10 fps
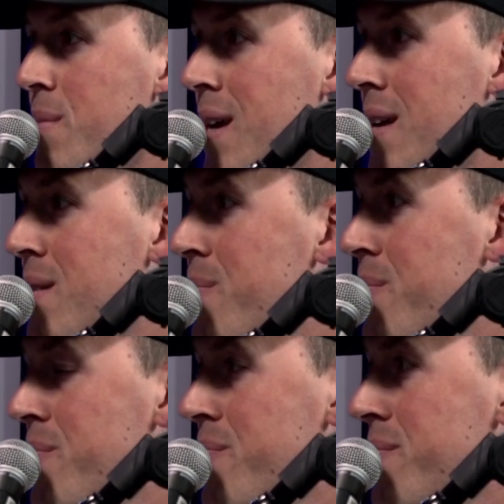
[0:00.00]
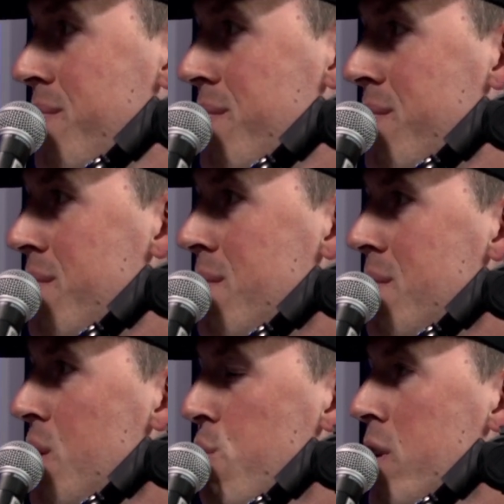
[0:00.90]
made.
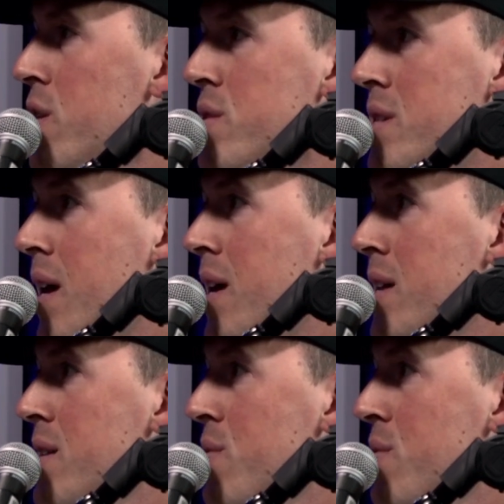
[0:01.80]
What do you say?